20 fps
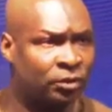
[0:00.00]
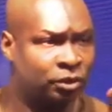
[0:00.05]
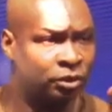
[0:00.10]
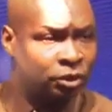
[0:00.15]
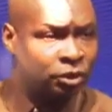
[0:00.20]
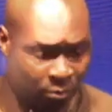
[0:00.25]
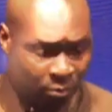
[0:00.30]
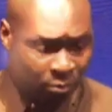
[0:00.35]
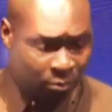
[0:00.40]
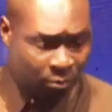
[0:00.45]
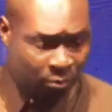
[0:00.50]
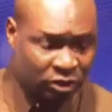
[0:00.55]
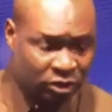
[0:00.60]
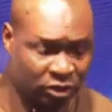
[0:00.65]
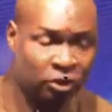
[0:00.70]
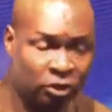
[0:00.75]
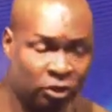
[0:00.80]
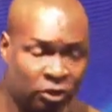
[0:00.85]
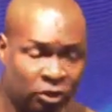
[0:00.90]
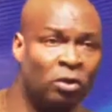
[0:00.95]
you must
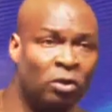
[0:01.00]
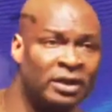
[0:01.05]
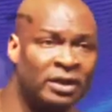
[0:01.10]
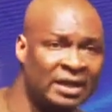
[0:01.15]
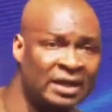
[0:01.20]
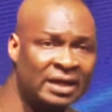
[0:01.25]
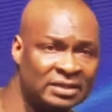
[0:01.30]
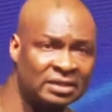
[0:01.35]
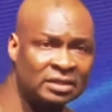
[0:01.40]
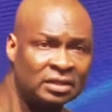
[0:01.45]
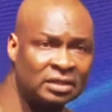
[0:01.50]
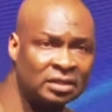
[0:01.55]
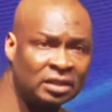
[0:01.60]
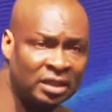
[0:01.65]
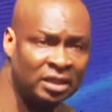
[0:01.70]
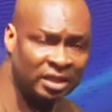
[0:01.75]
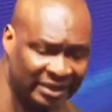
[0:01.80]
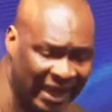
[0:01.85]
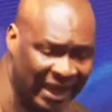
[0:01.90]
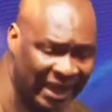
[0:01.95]
know that
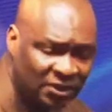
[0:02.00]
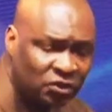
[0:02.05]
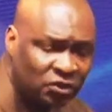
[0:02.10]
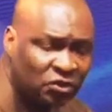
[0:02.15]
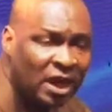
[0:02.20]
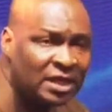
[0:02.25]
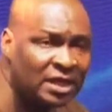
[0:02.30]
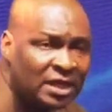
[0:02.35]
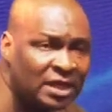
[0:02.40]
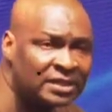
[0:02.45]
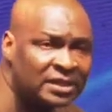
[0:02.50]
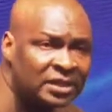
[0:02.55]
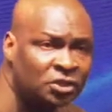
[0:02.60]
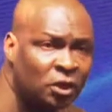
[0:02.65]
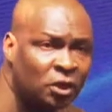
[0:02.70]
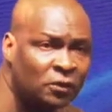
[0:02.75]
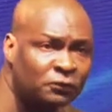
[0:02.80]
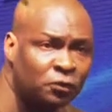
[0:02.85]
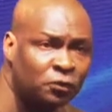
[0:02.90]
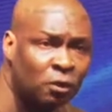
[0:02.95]
that
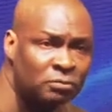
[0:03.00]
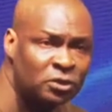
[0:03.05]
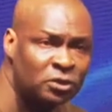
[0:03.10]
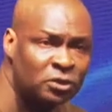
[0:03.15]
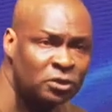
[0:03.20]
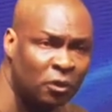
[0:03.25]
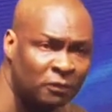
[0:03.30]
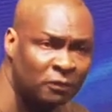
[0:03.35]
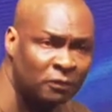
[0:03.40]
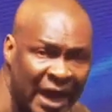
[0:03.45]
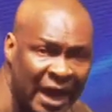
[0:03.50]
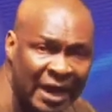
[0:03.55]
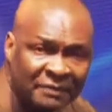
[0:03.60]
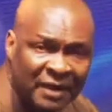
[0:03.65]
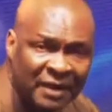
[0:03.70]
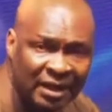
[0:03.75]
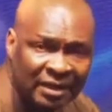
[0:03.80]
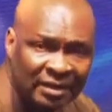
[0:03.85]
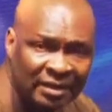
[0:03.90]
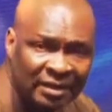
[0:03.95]
transition from survival,